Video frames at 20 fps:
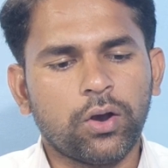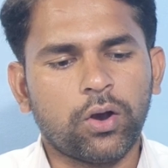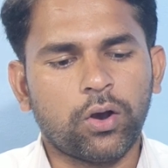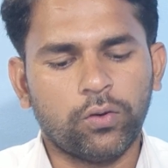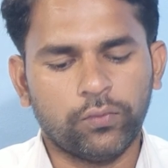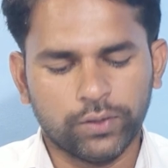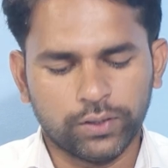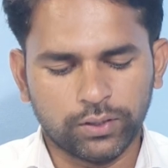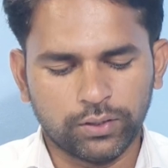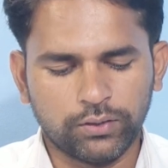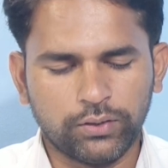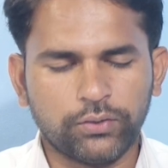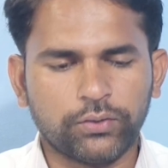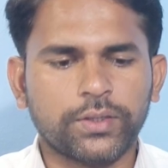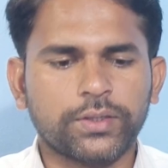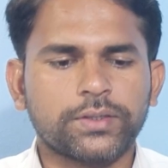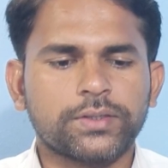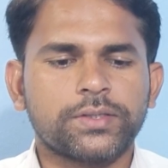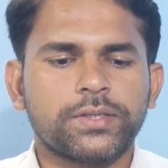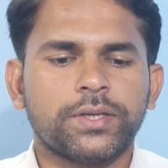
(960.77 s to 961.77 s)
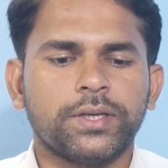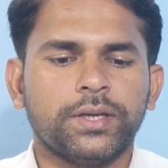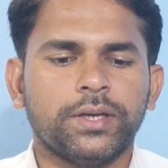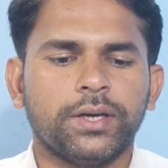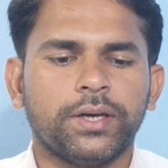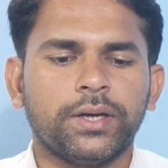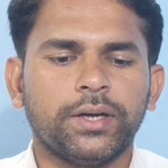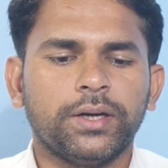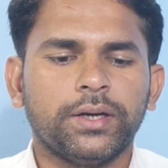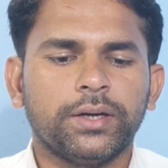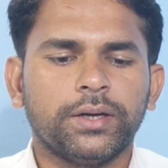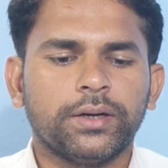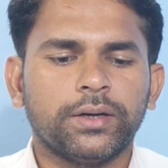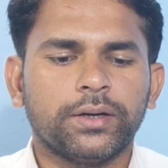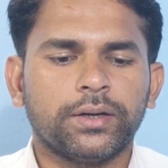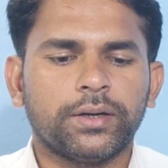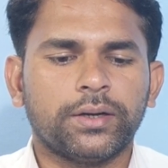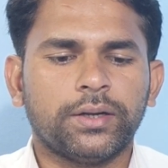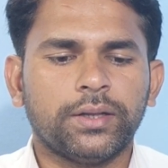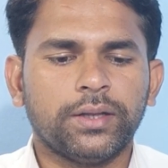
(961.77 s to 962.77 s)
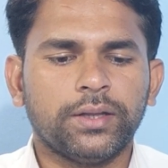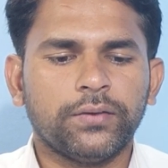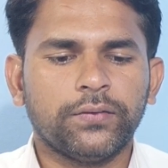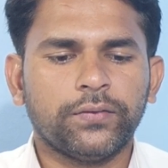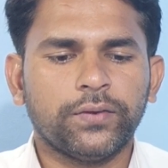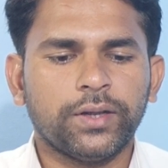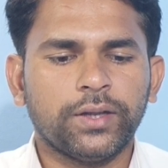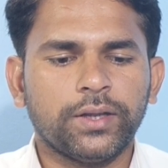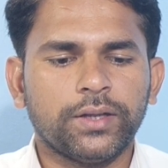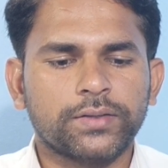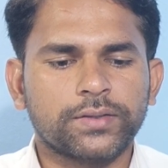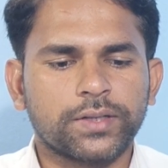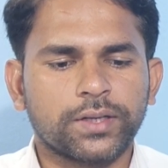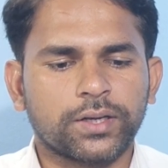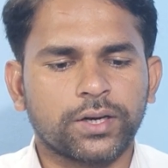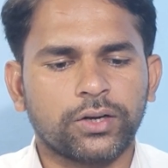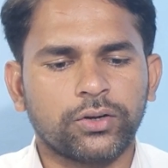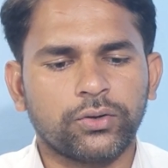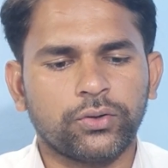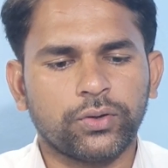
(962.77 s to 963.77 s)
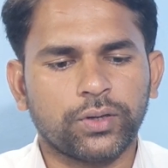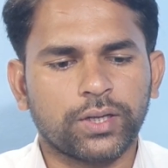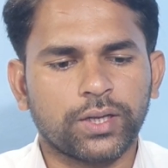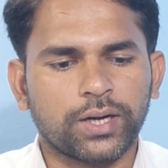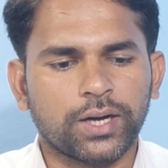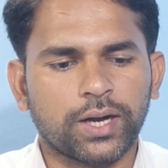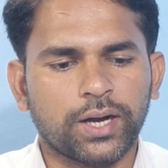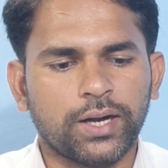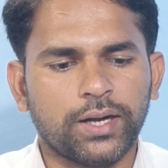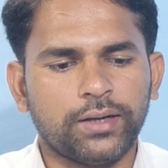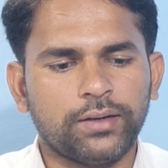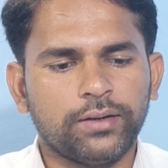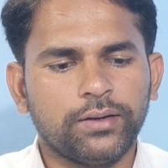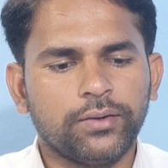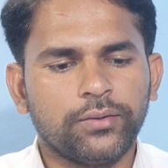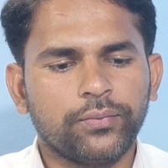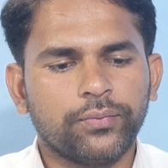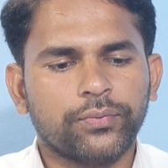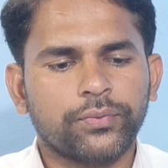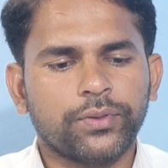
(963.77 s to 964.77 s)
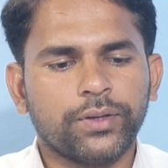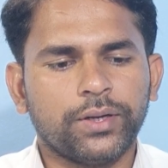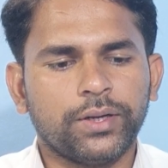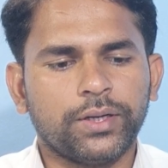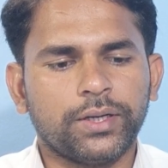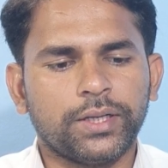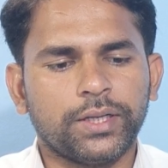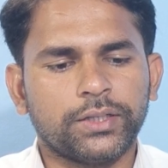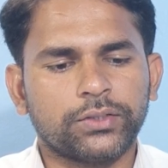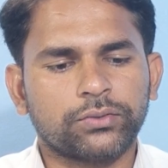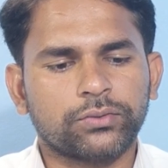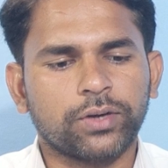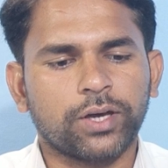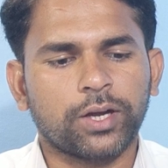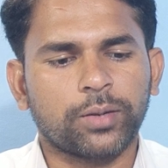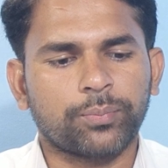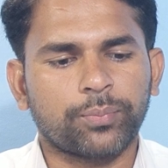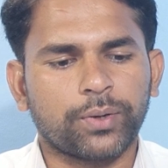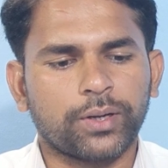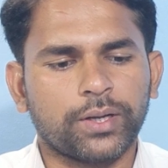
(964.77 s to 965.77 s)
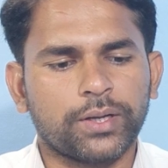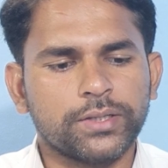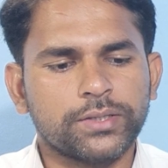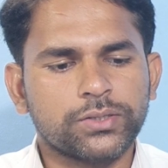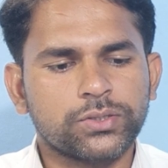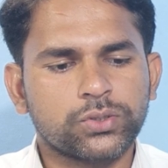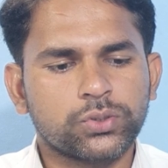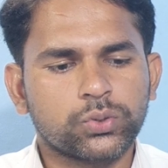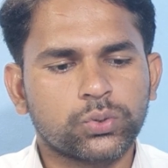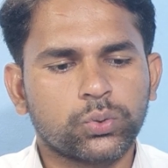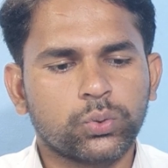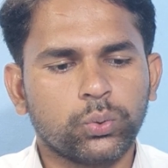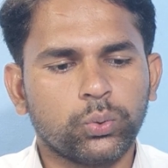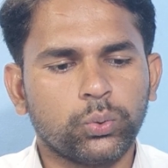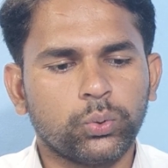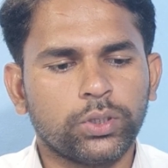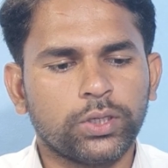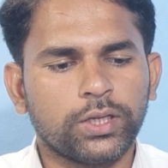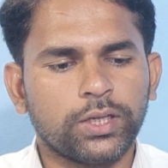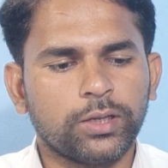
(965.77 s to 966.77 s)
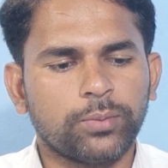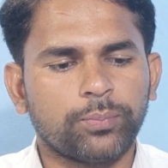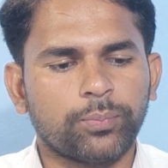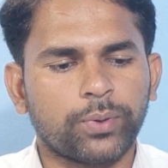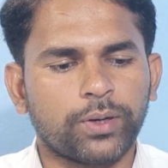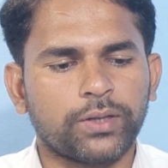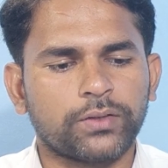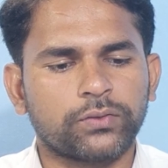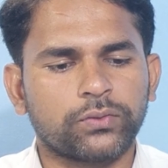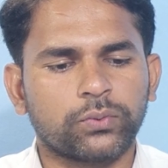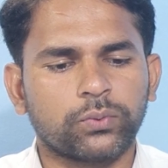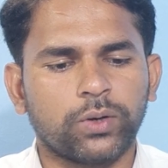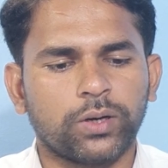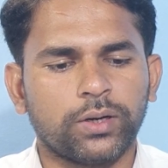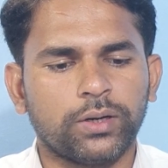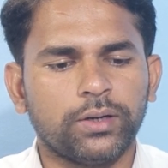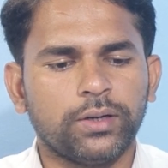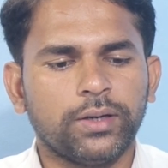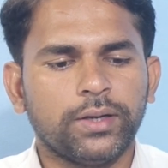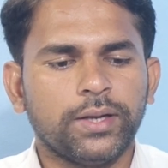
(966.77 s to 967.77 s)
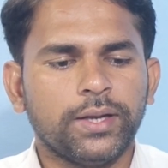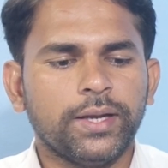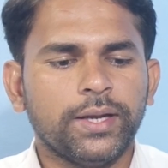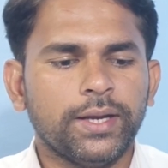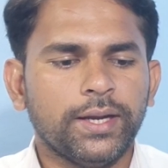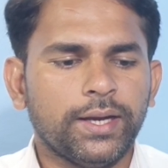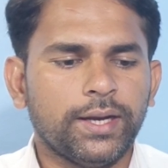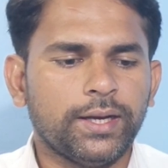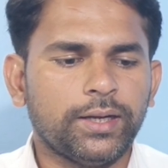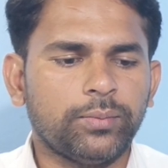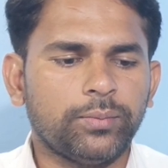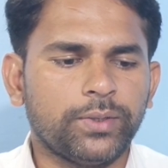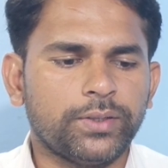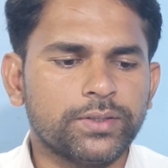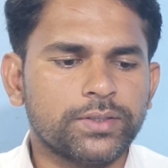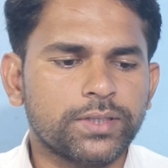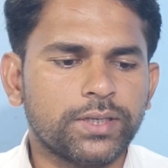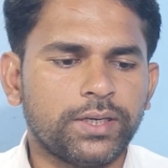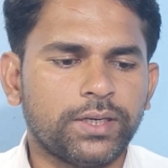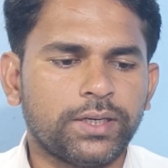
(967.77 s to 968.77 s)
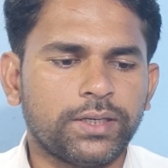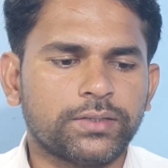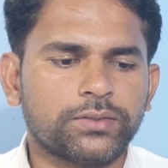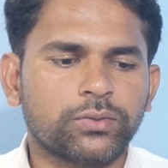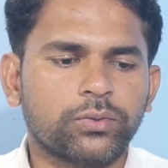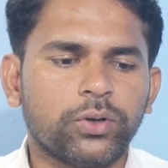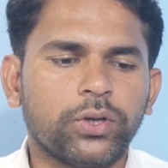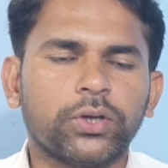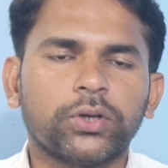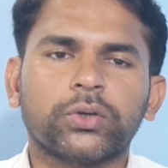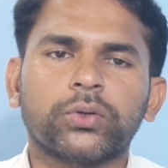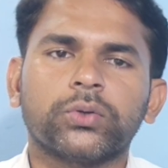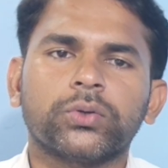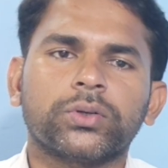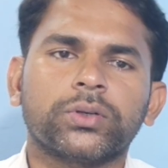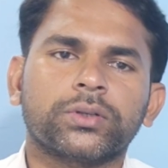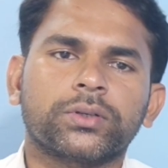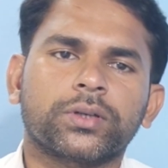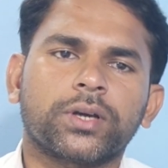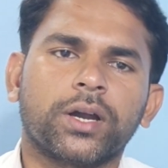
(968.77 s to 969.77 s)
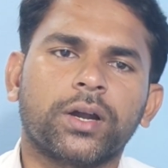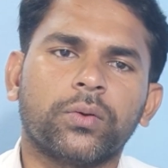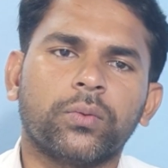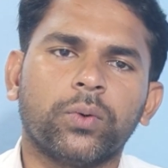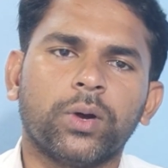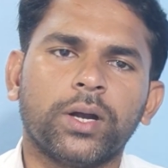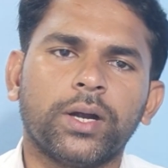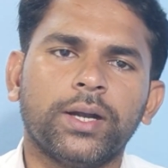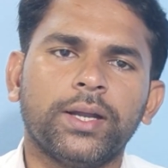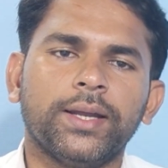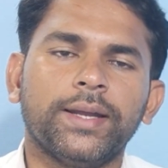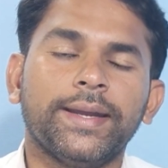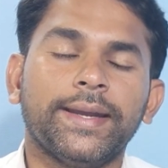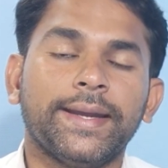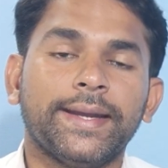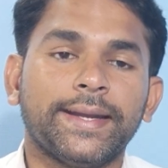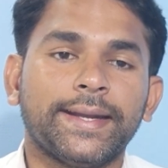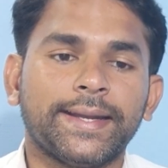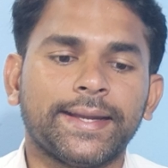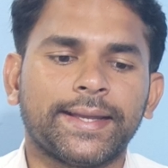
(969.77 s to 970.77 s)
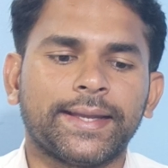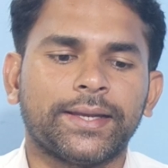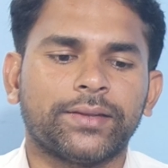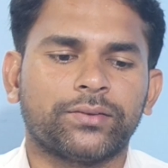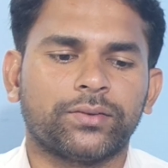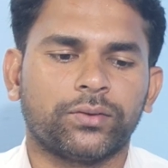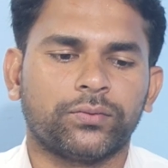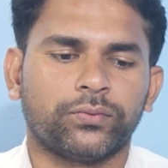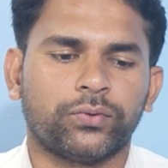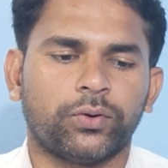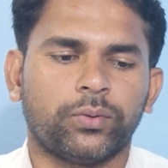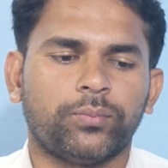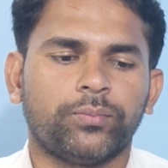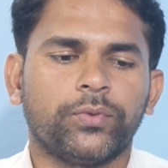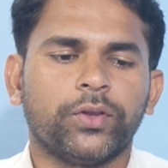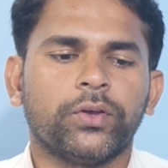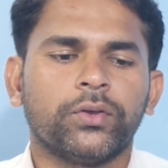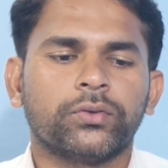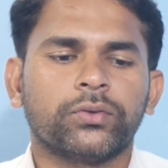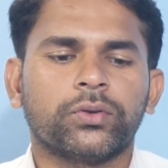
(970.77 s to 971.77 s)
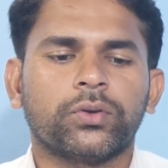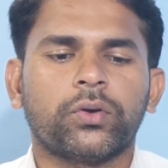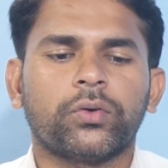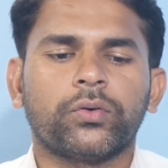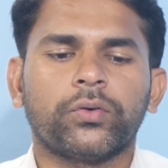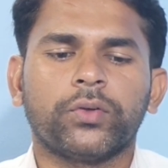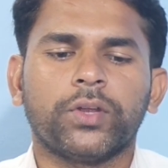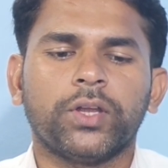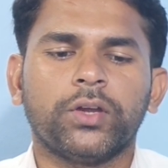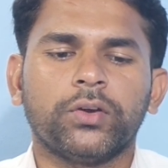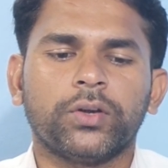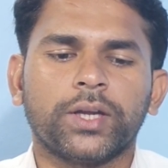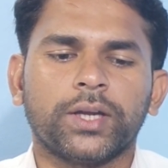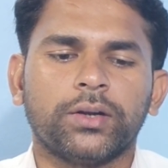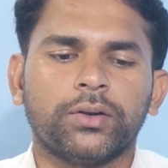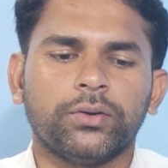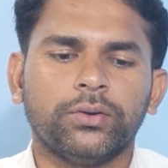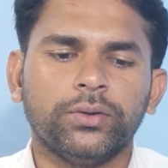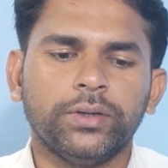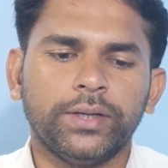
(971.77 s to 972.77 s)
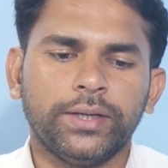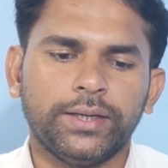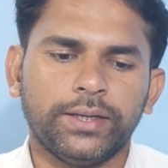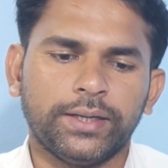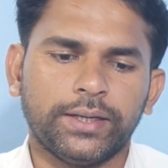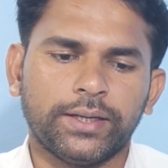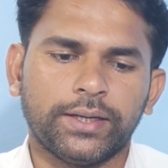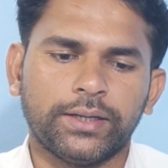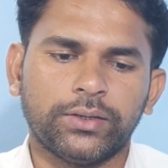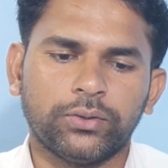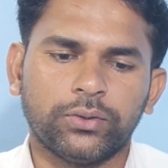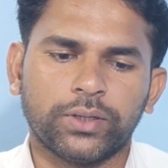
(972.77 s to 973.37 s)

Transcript: Overall you can see here dv is equal to, you can write 3t square plus 2t plus 1. It means it is going to convert integration form. So now you can do integrate.